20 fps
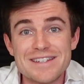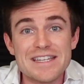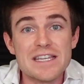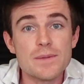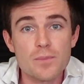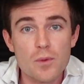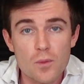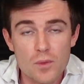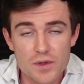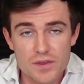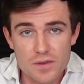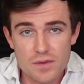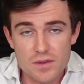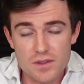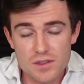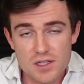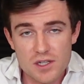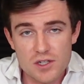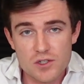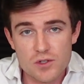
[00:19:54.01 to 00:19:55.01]
deep within
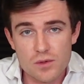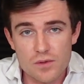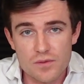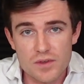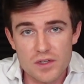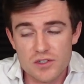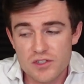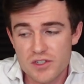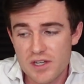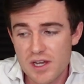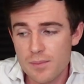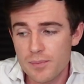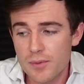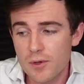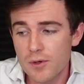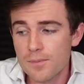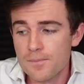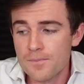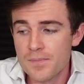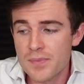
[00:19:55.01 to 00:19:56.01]
the tissue of each
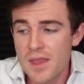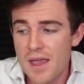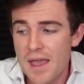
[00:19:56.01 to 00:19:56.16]
sample.